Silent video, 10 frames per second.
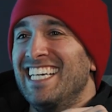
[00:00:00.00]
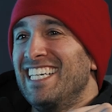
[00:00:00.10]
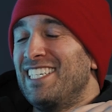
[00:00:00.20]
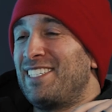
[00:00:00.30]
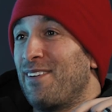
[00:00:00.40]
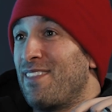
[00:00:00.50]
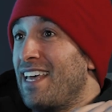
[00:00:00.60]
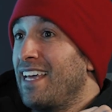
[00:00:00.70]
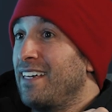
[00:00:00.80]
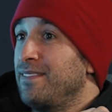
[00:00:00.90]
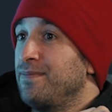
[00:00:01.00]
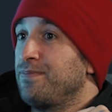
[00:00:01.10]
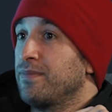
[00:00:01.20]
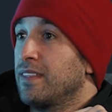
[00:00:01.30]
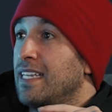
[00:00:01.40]
So then
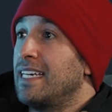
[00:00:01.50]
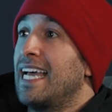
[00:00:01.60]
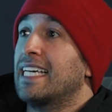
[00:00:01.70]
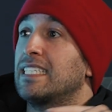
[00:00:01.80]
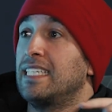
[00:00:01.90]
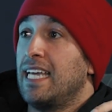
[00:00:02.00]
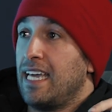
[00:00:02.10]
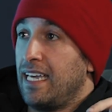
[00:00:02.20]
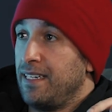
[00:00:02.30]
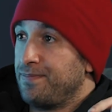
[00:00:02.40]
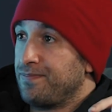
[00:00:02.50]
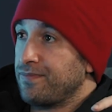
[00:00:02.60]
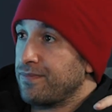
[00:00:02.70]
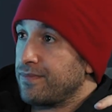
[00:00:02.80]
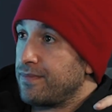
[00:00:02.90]
the next day,
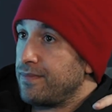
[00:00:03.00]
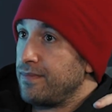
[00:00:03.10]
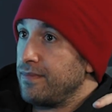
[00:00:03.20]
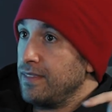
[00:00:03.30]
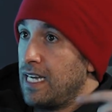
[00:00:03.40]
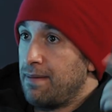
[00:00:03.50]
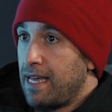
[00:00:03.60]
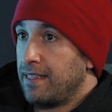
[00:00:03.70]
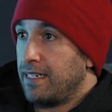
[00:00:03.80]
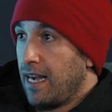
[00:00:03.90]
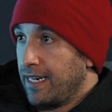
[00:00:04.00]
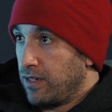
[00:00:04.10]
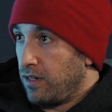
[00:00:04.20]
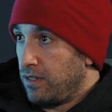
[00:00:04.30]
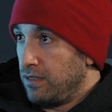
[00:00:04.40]
I'm at the dining
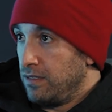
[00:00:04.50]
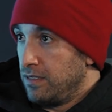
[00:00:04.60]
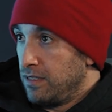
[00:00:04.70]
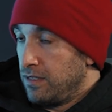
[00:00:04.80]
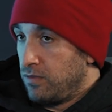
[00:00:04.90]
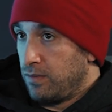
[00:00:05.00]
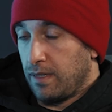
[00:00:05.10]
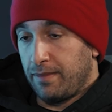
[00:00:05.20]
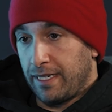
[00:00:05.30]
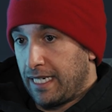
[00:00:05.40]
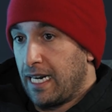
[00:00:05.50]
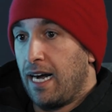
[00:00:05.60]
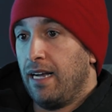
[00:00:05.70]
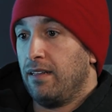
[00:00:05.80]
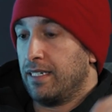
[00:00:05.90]
hall with my buddy
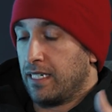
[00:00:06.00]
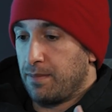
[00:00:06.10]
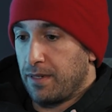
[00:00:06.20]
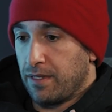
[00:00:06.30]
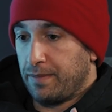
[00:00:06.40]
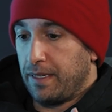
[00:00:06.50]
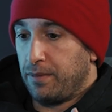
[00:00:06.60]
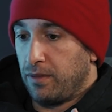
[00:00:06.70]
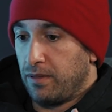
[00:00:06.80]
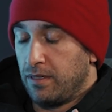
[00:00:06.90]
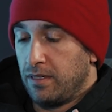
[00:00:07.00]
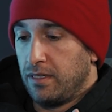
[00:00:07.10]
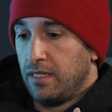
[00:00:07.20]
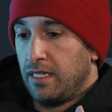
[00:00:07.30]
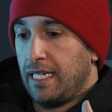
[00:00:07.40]
Kyle and a couple other people.
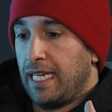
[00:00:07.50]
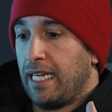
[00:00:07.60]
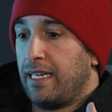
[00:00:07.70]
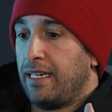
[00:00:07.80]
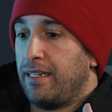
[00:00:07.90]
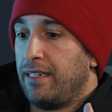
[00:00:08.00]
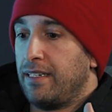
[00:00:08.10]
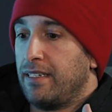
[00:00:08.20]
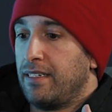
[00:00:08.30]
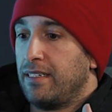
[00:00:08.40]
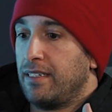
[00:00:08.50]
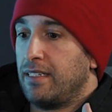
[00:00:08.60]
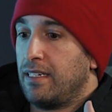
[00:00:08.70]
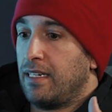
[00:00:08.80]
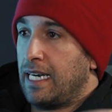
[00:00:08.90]
And
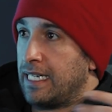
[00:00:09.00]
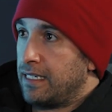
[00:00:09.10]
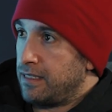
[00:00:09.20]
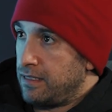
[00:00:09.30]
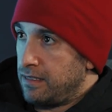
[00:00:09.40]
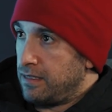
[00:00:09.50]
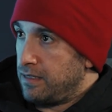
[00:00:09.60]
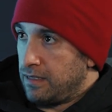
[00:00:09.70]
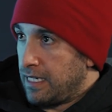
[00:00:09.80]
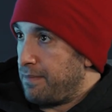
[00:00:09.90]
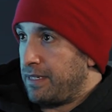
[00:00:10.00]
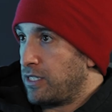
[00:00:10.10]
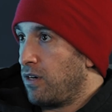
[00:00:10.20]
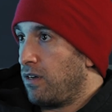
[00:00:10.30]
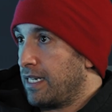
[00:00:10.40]
I get a missed
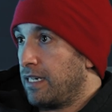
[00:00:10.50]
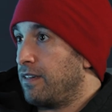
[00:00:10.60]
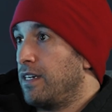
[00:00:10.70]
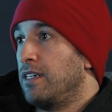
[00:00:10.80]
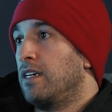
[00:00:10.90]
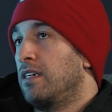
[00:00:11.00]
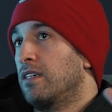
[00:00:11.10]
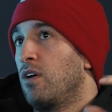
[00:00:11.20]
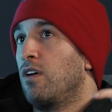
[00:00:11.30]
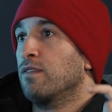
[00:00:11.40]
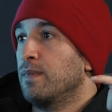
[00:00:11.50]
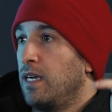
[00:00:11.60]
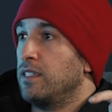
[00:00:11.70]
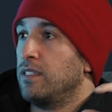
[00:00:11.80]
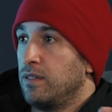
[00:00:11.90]
call. I get a call from an
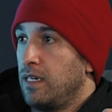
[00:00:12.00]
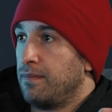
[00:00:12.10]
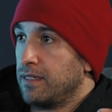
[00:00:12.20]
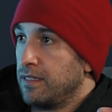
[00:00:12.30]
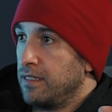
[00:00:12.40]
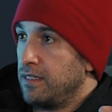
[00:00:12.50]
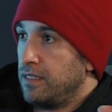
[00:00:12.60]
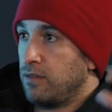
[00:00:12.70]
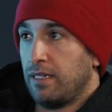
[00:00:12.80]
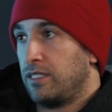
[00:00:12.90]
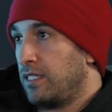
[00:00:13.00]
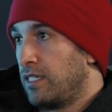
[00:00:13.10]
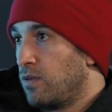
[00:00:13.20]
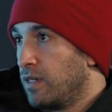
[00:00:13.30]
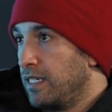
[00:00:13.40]
unknown number. So I just
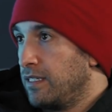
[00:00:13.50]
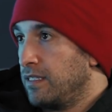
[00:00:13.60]
ignore it.